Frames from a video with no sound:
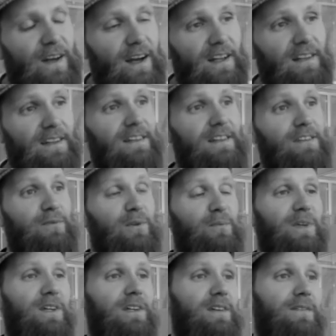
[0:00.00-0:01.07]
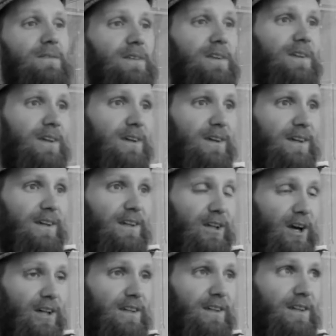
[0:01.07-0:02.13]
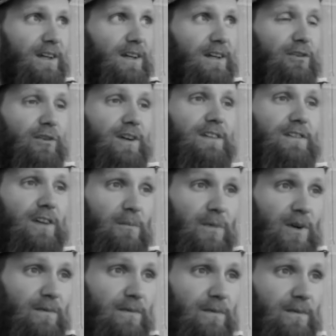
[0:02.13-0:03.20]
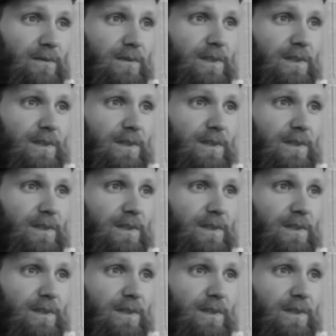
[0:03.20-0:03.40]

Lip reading: And this will be done during summer.